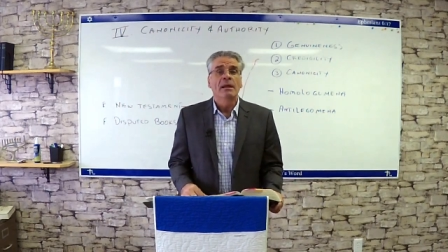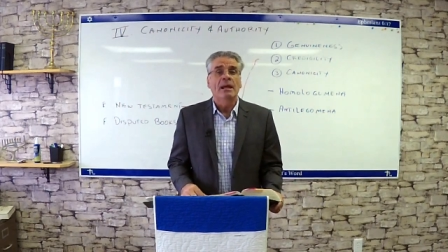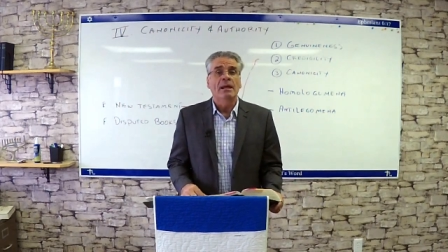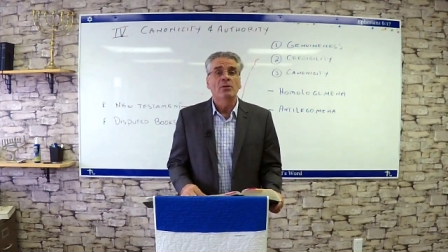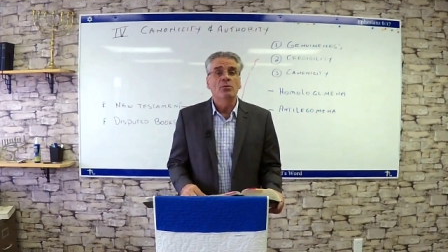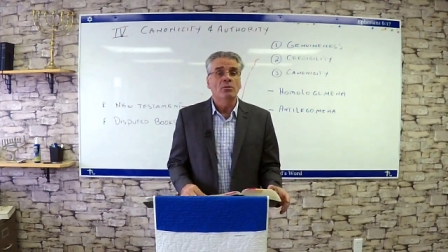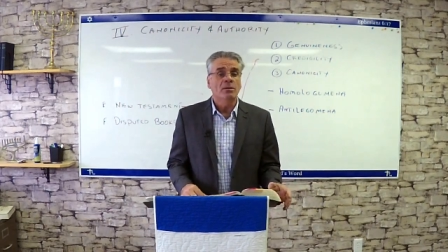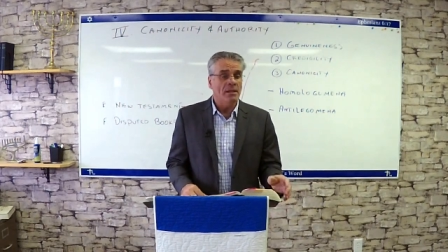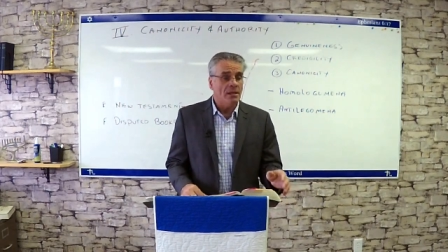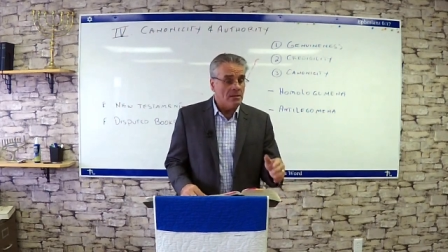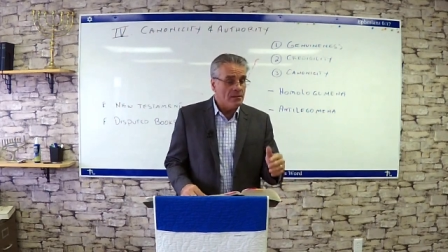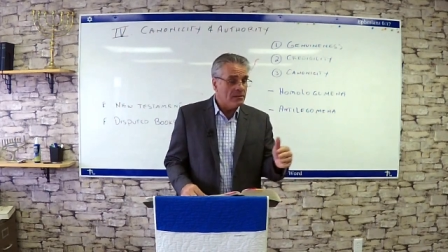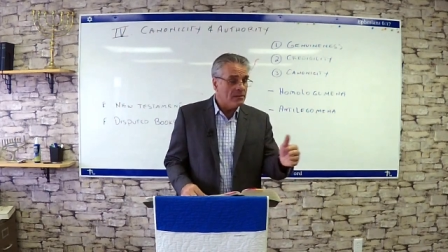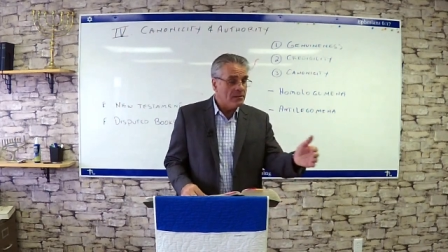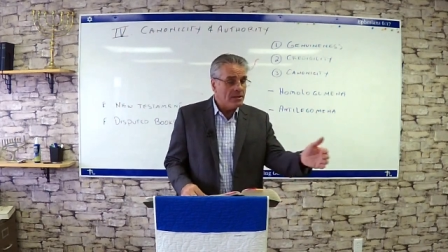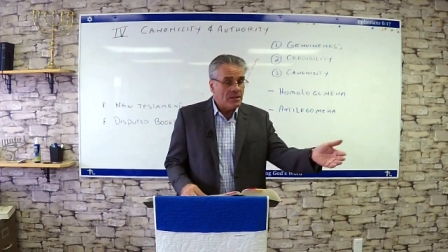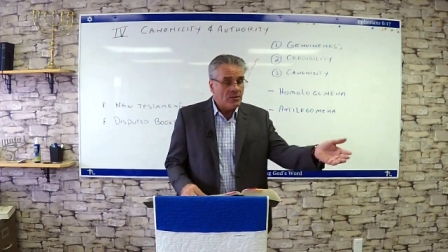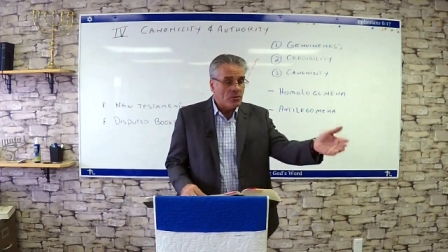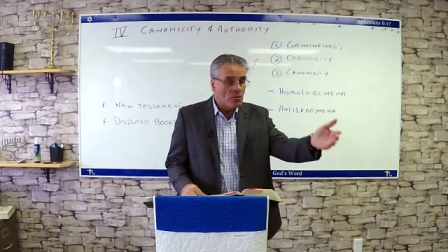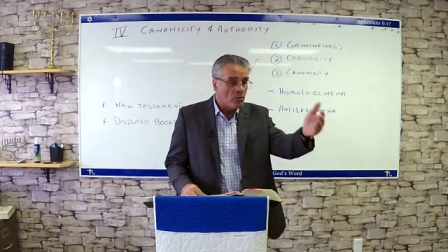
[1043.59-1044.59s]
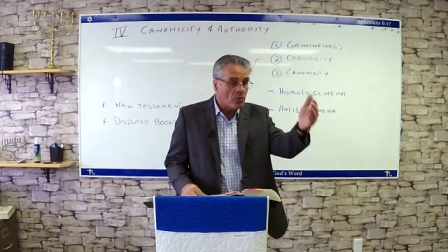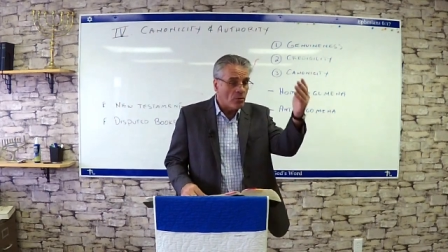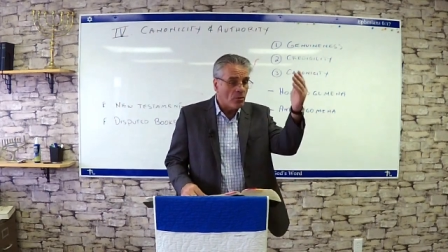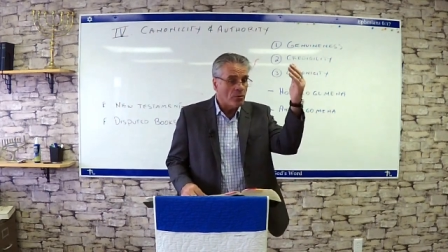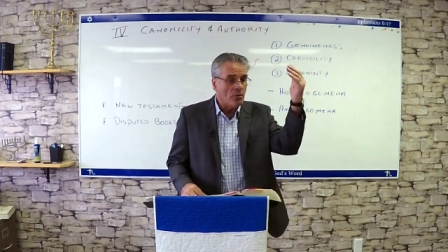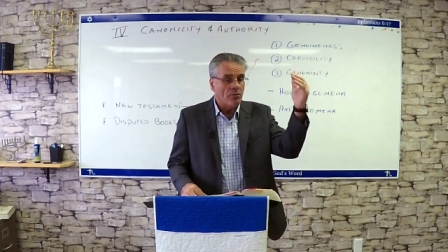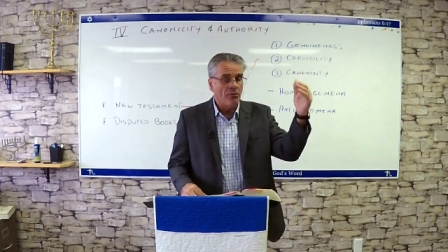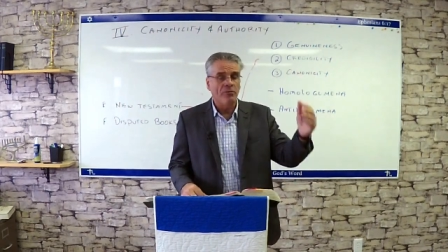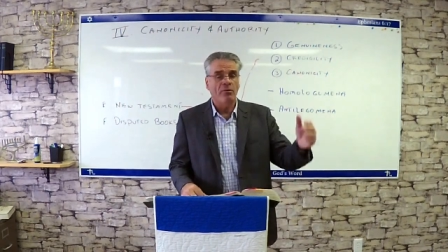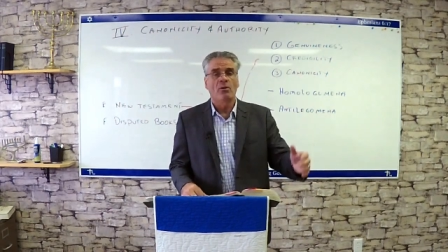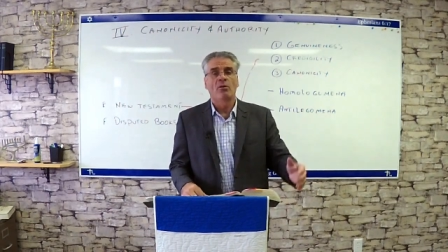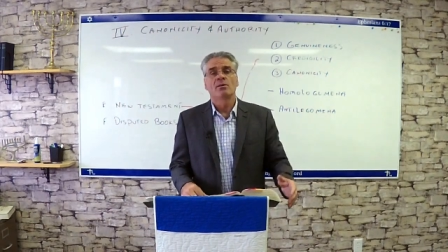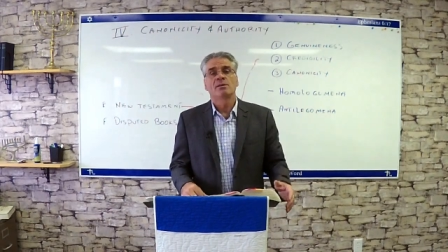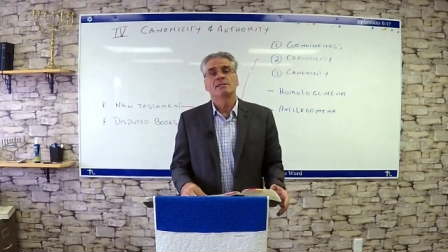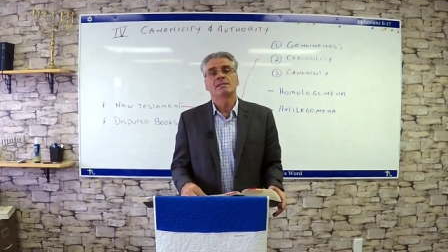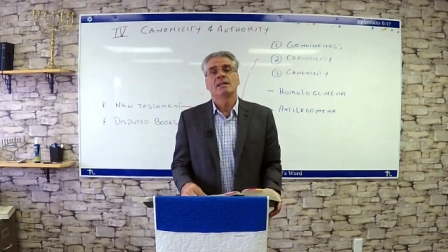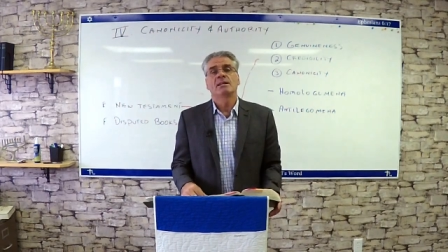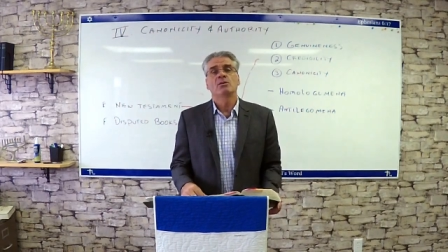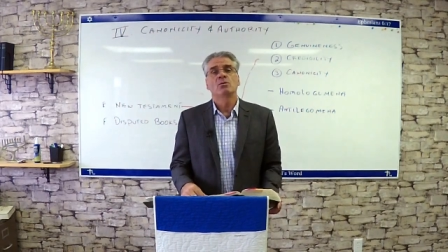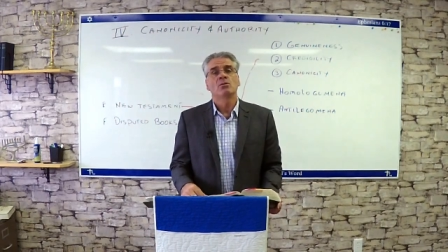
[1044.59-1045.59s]
uh, you can deter the
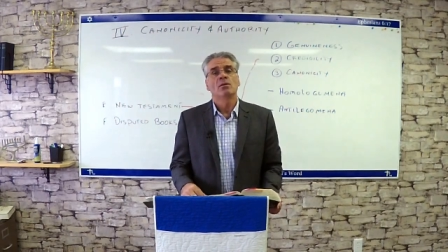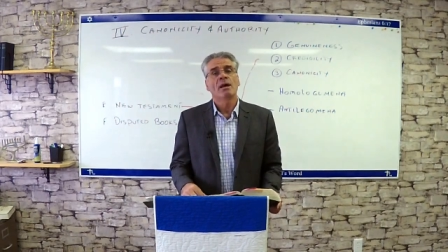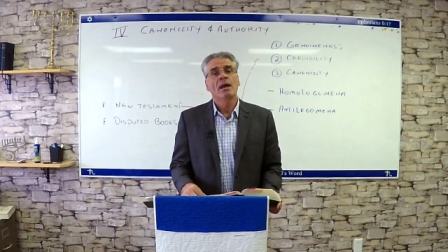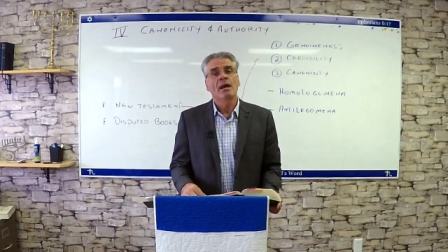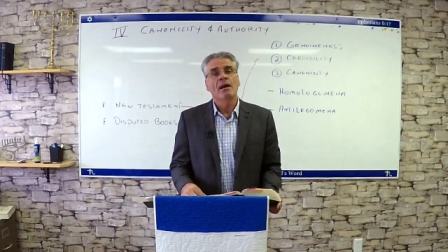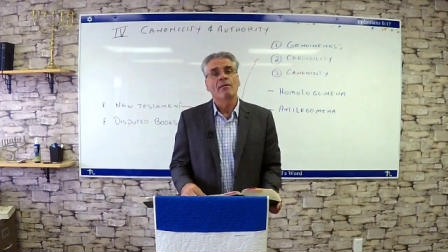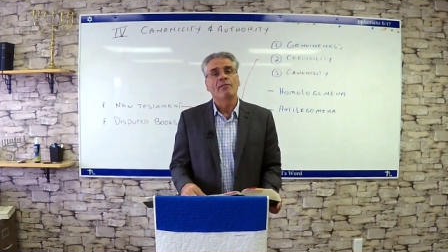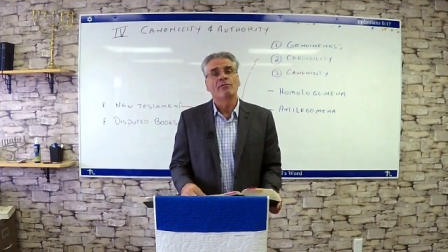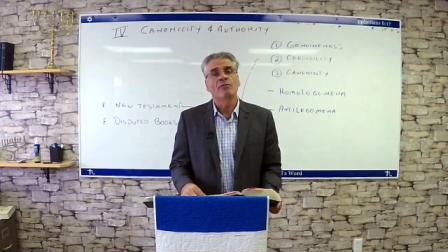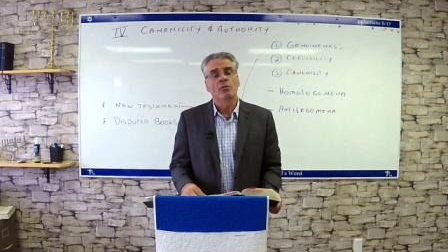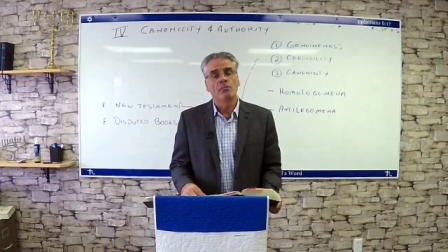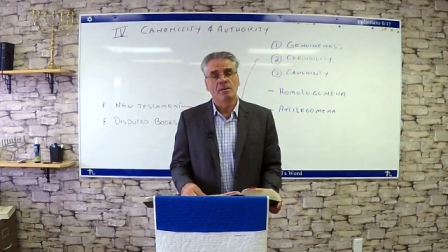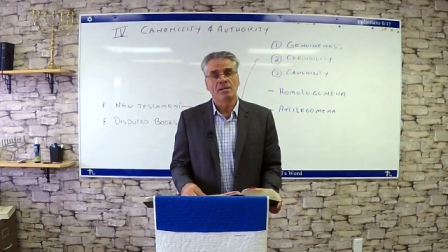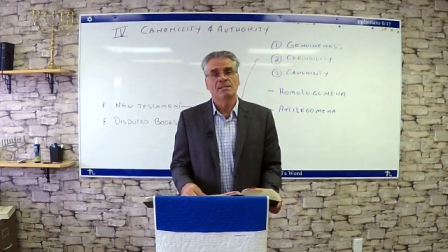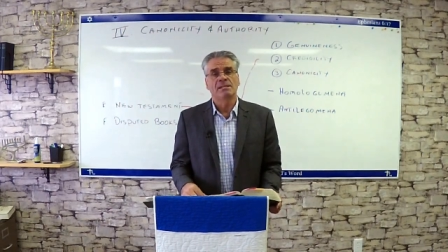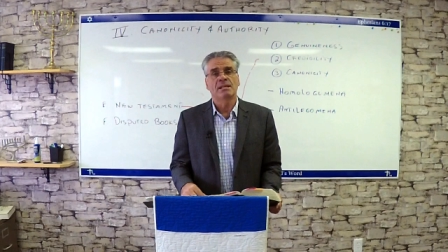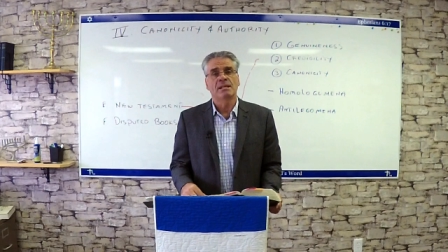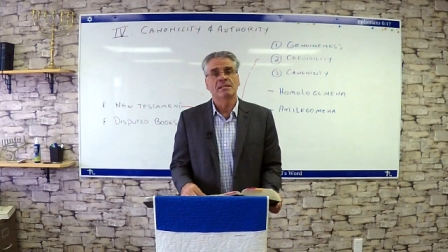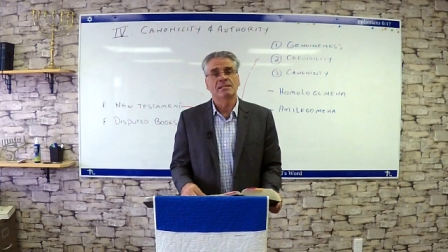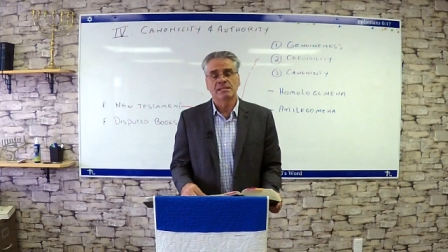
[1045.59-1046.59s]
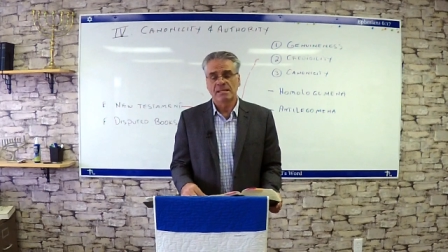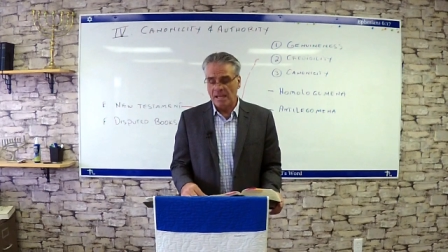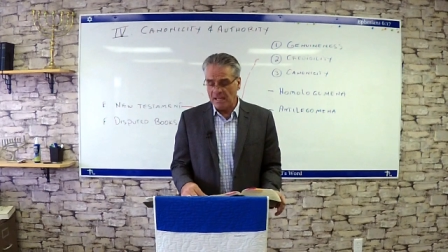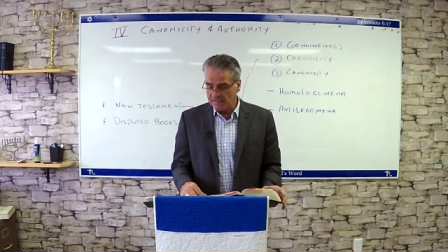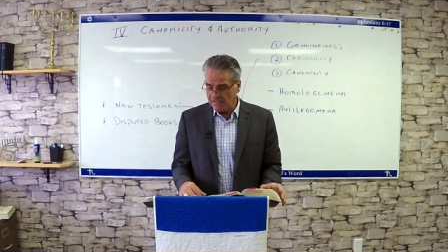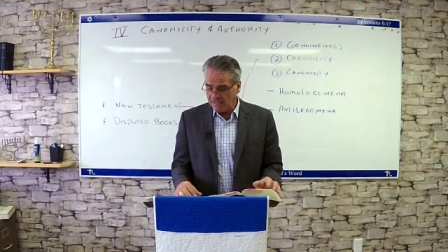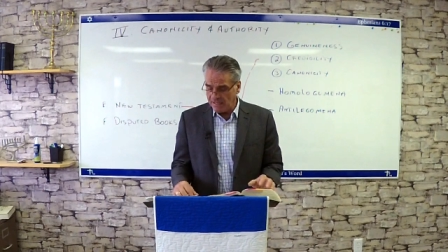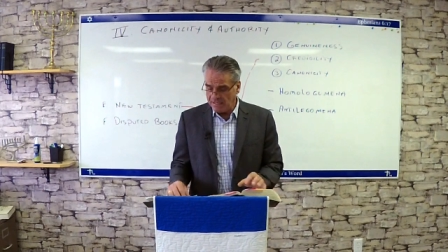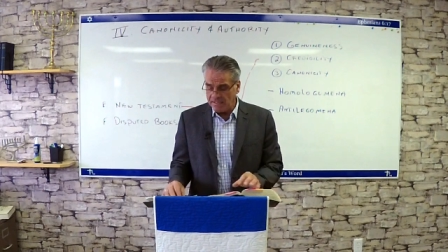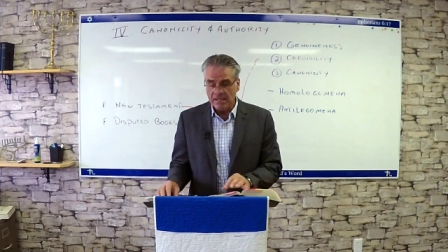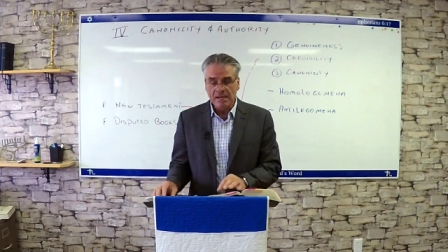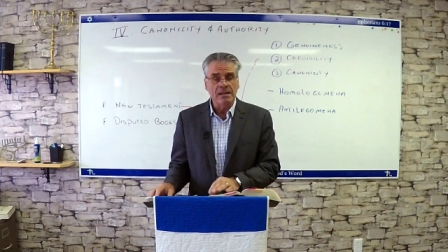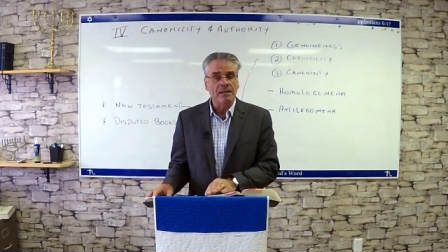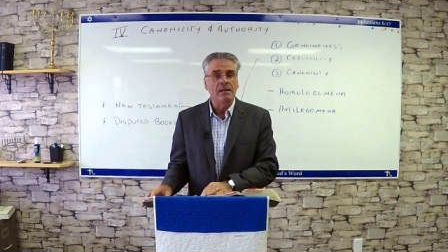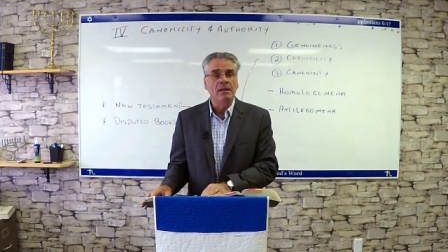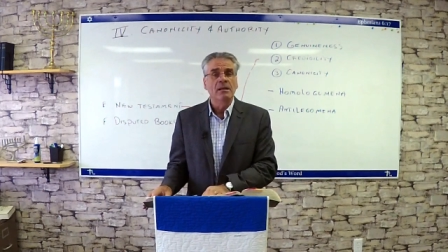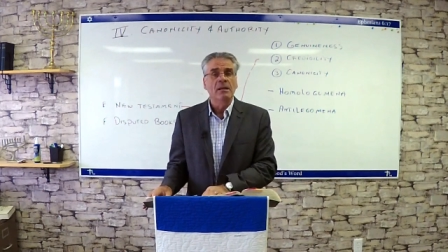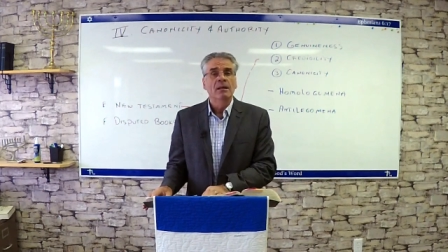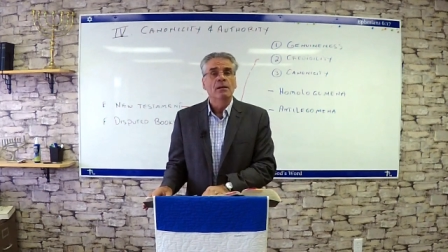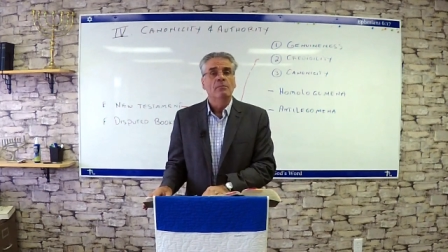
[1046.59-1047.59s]
flaws that you have, the mistakes that they
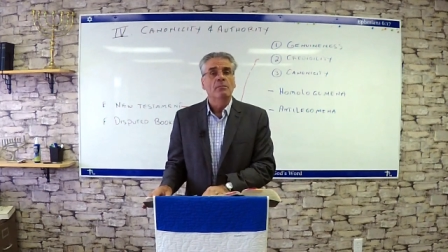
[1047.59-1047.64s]
did,